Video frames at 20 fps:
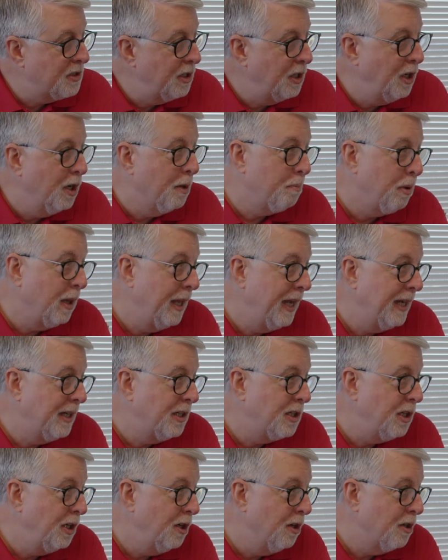So you're playing
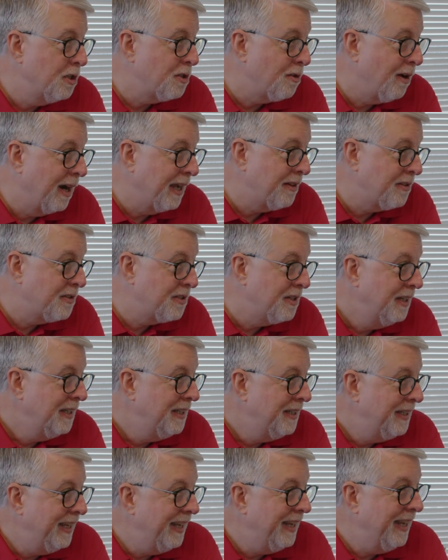to your strengths
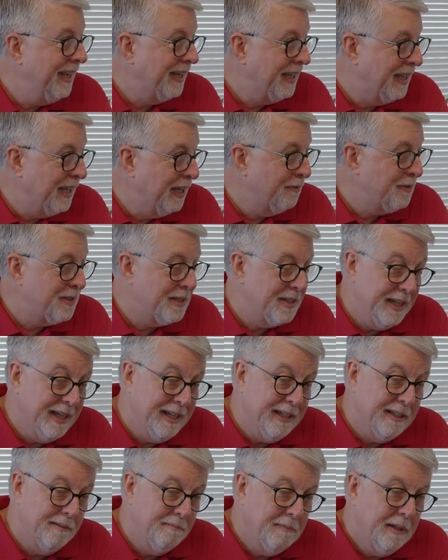yes. and gifts,
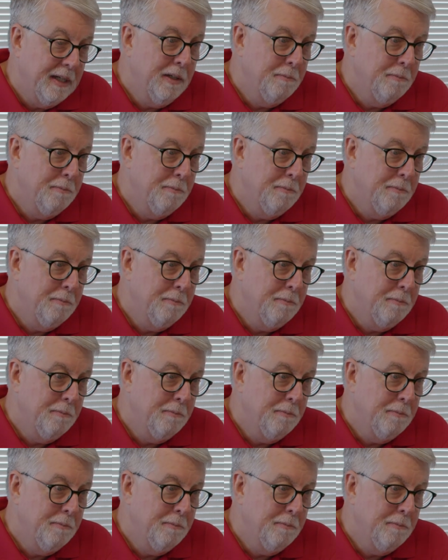and